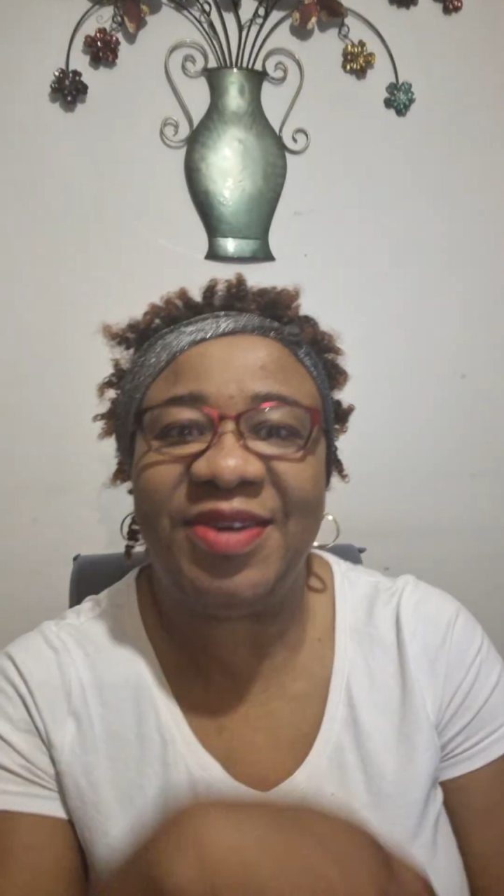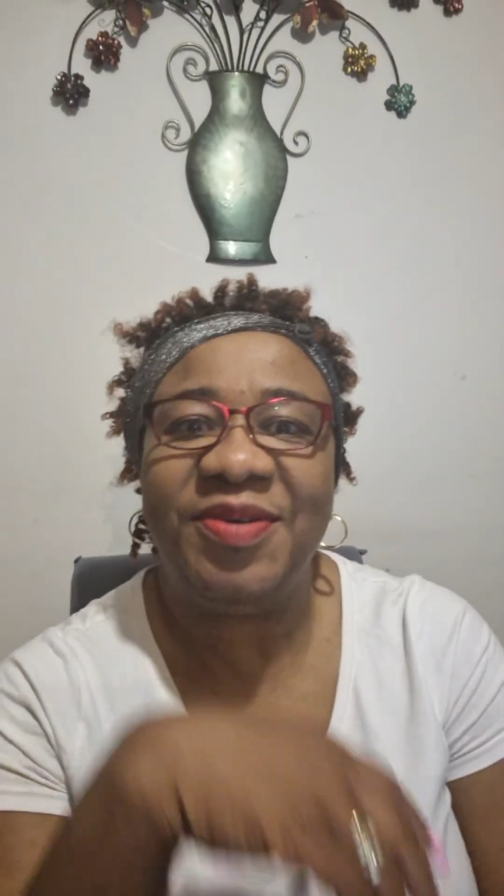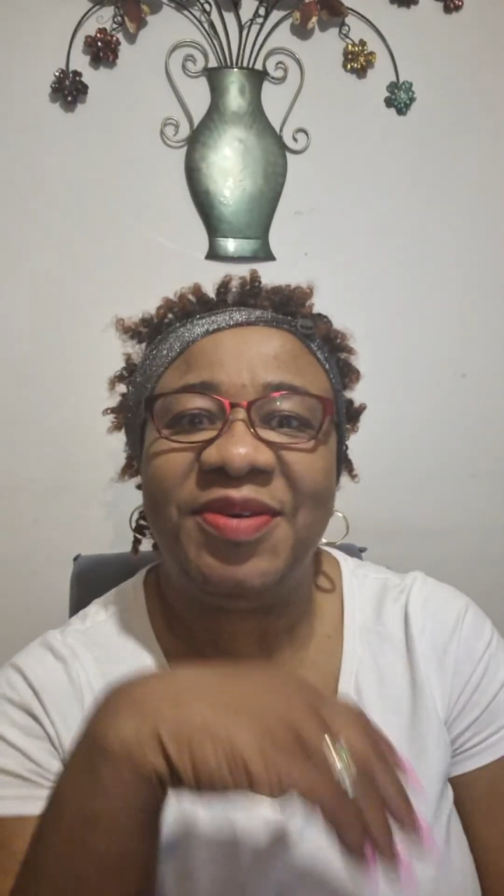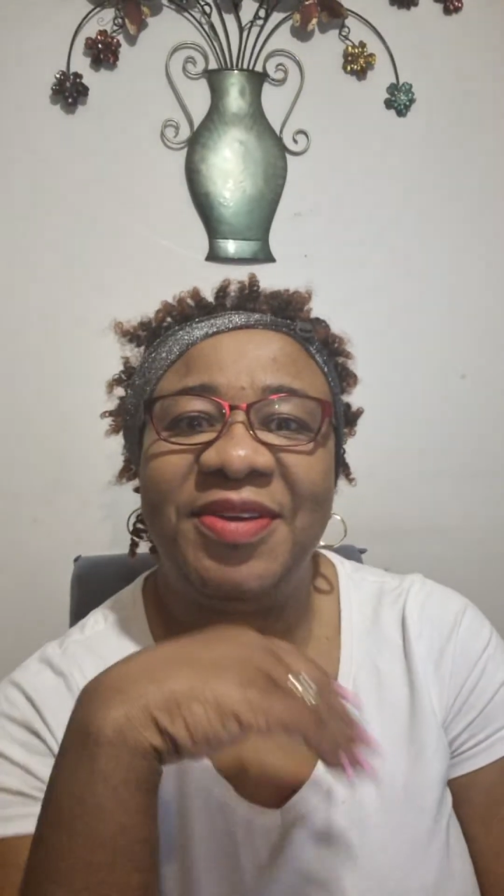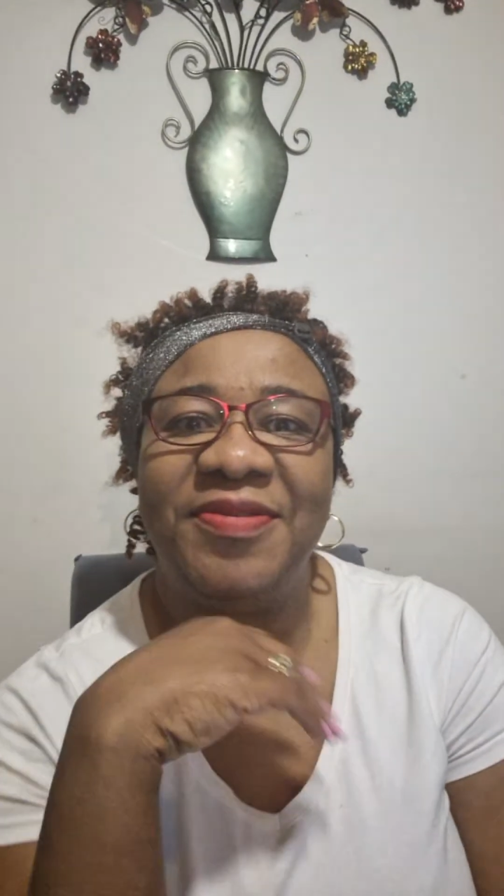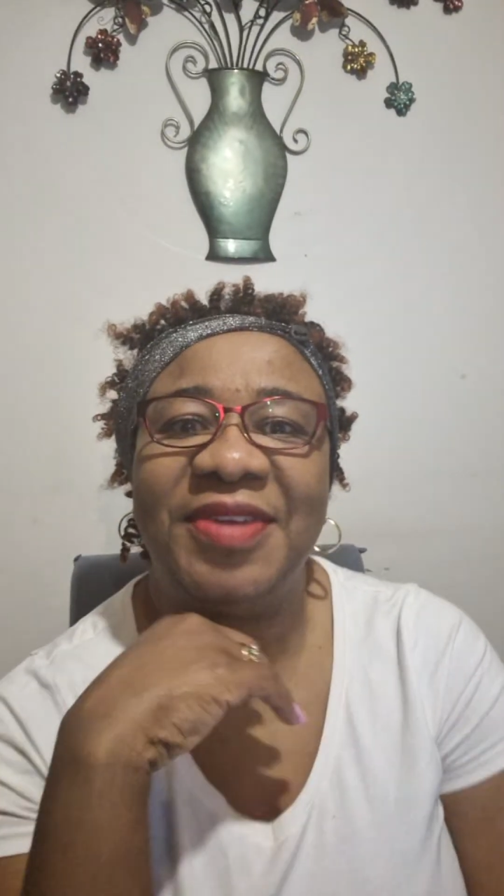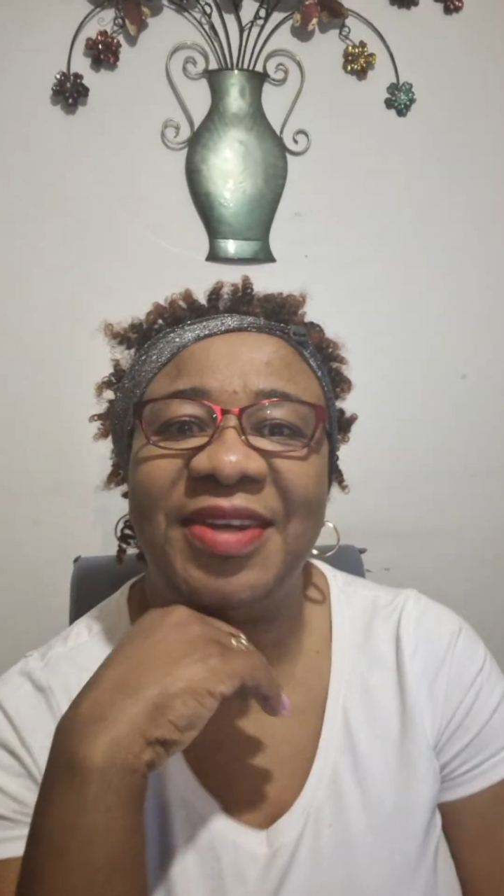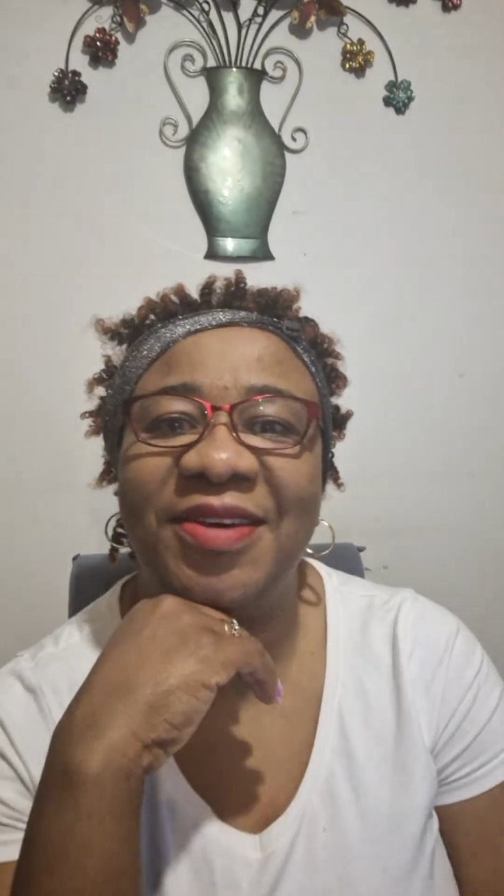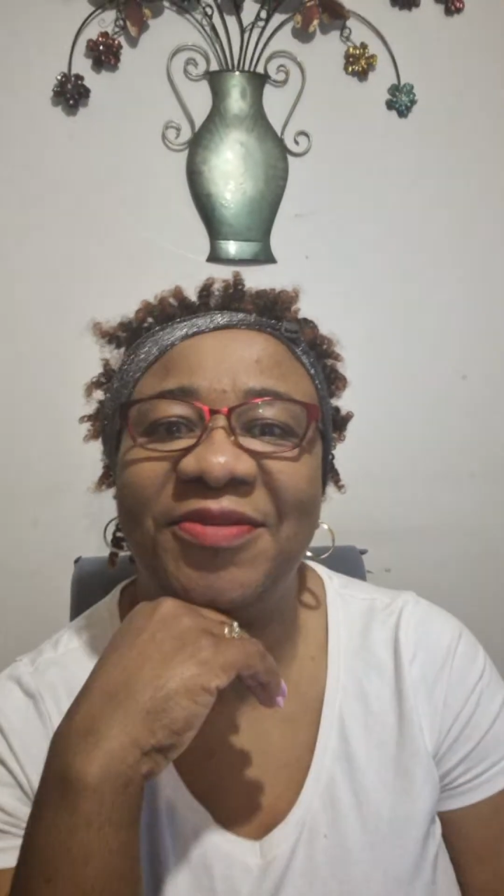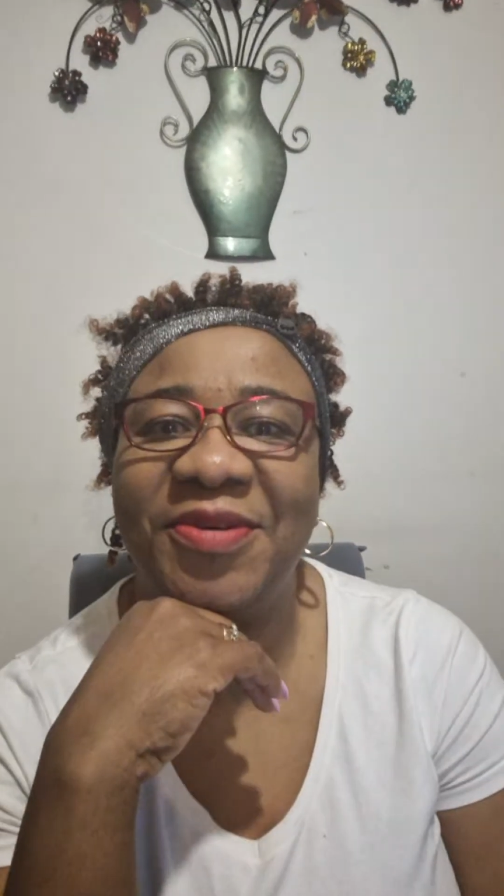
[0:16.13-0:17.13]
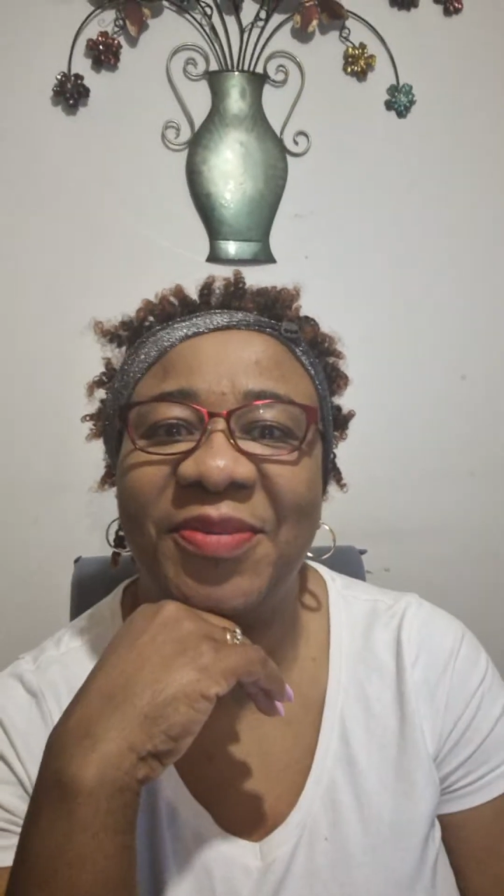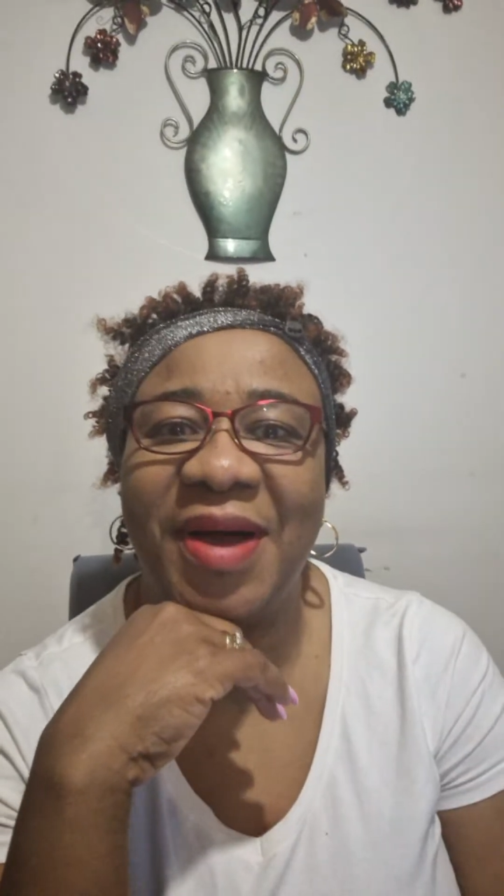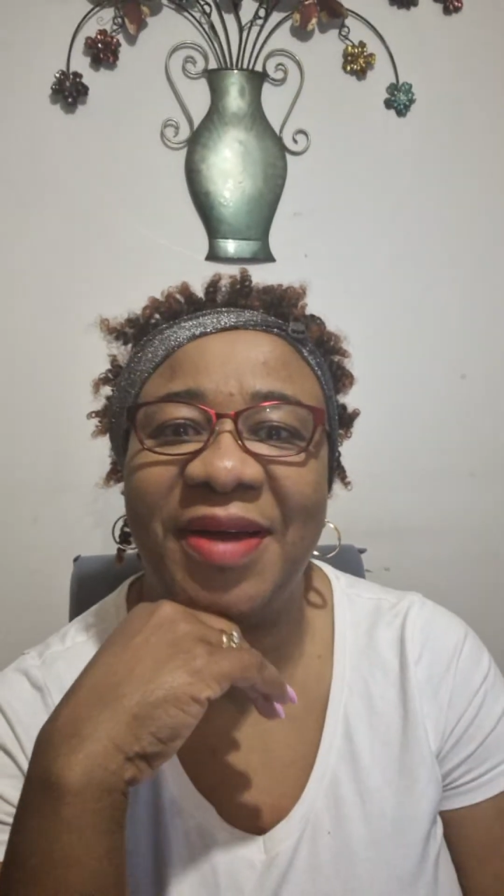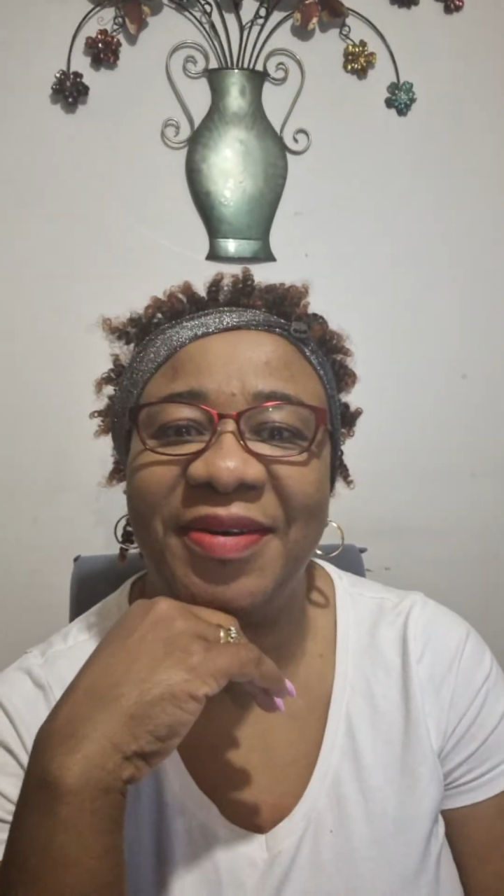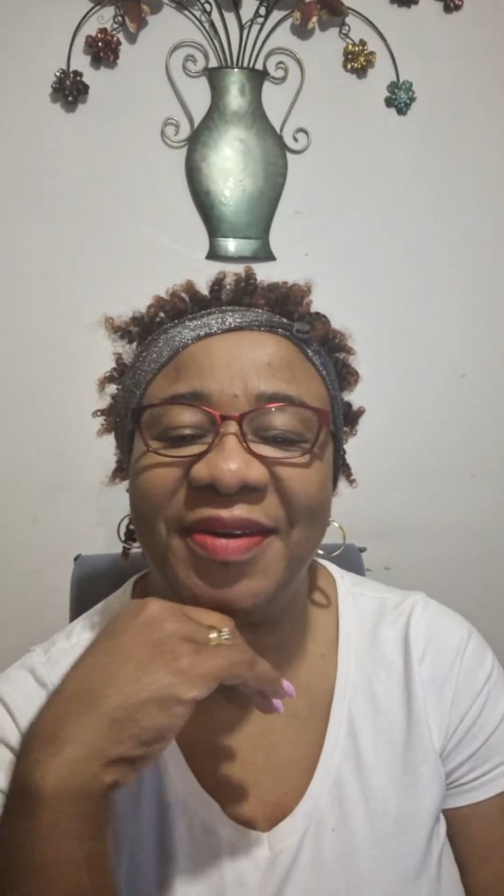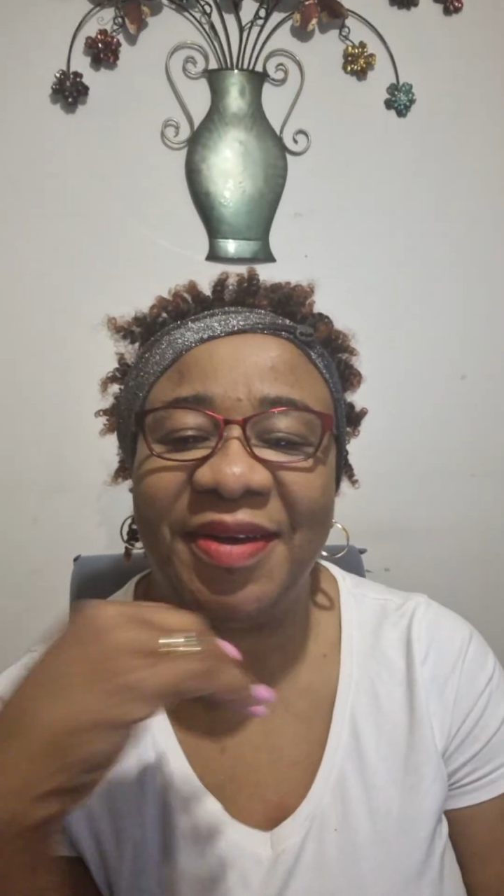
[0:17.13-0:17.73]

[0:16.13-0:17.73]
Good evening, everyone.